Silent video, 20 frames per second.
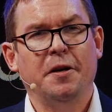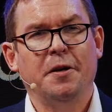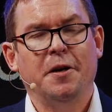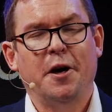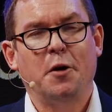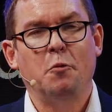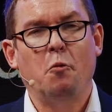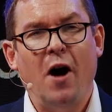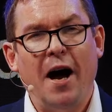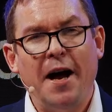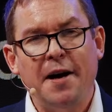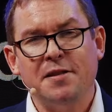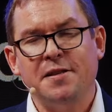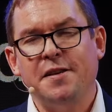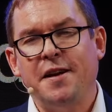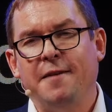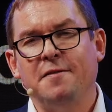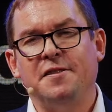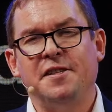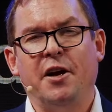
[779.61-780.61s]
And why does it
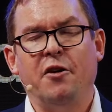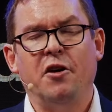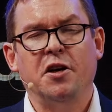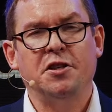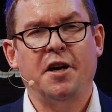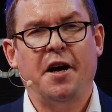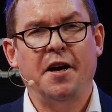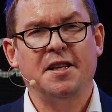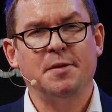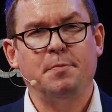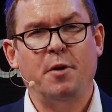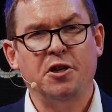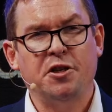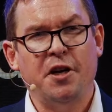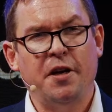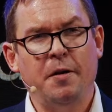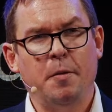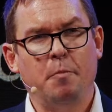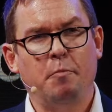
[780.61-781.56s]
have zero China exposure?